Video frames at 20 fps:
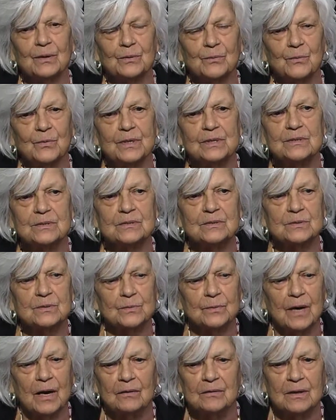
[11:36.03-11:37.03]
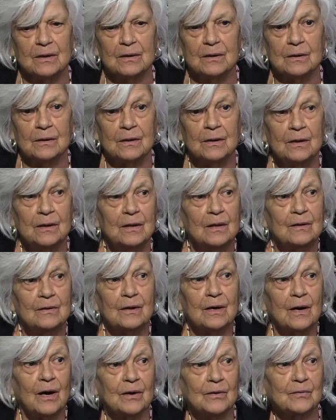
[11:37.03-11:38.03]
ridges surrounding it, the
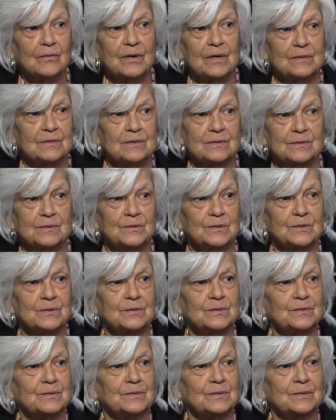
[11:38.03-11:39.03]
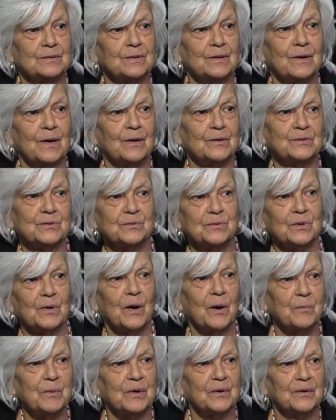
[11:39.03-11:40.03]
contrast is just
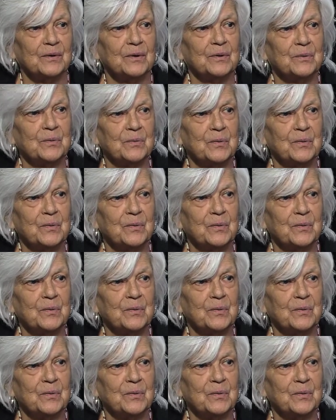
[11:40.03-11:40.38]
astronomical.